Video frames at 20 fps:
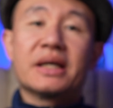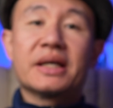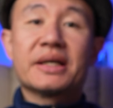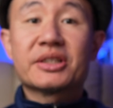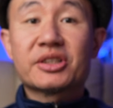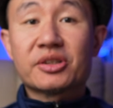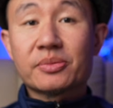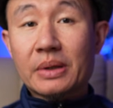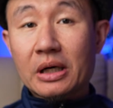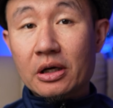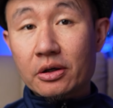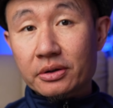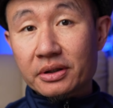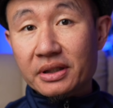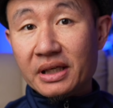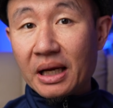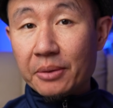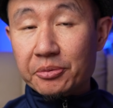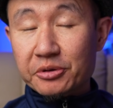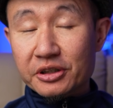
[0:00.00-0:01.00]
It's about
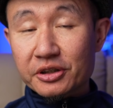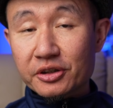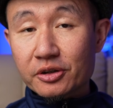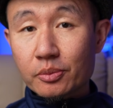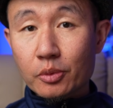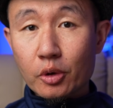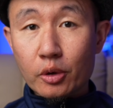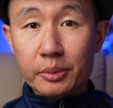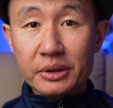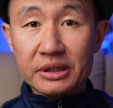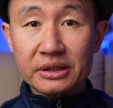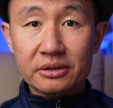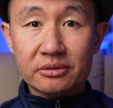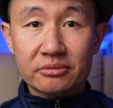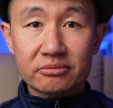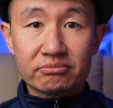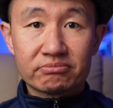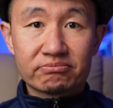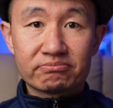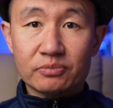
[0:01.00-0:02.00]
capturing the moment,
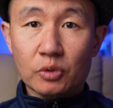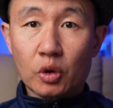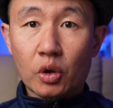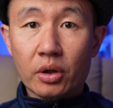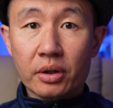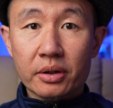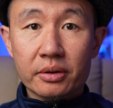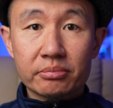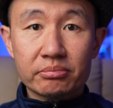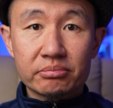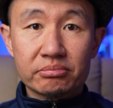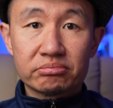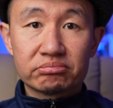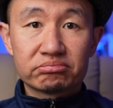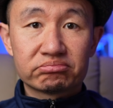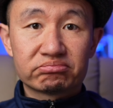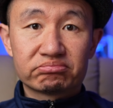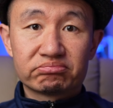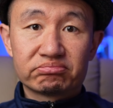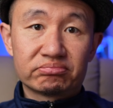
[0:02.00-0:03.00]
or
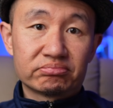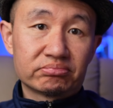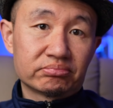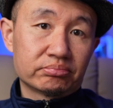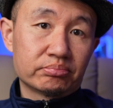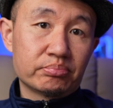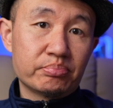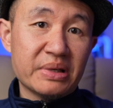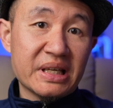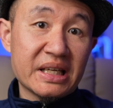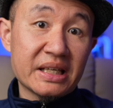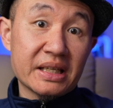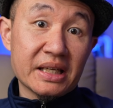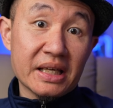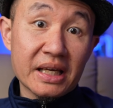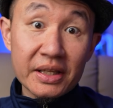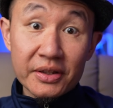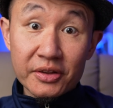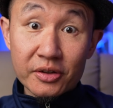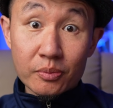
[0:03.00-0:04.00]
being
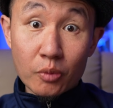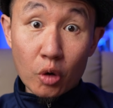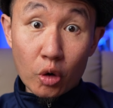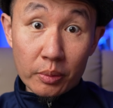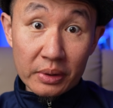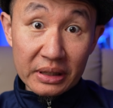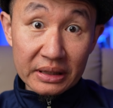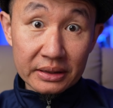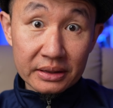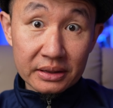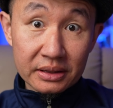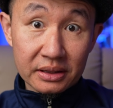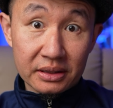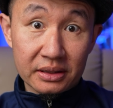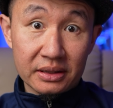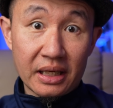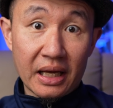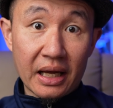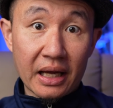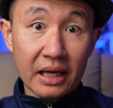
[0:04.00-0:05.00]
in the moment,
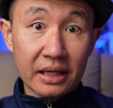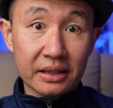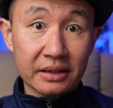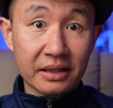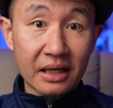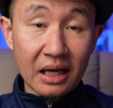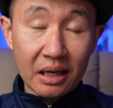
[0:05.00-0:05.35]
and